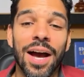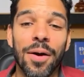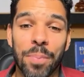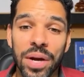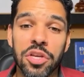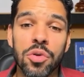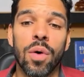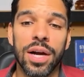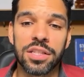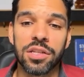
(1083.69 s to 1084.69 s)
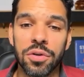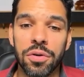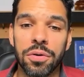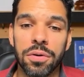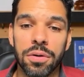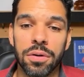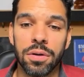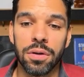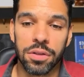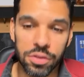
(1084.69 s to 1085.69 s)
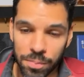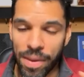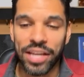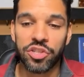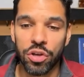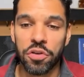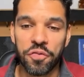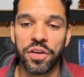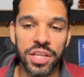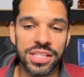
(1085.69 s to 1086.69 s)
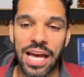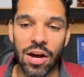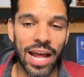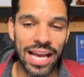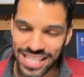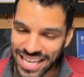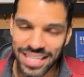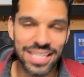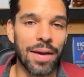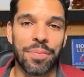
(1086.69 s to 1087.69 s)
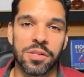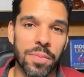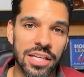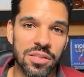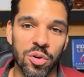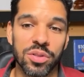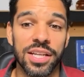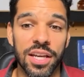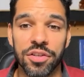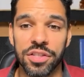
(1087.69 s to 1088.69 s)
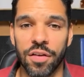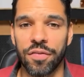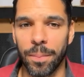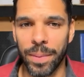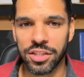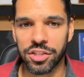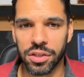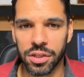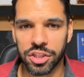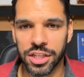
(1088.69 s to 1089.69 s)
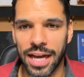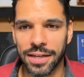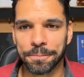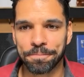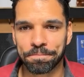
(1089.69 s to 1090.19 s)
But you want to make sure you fill this out as in depth as possible to give yourself the best shot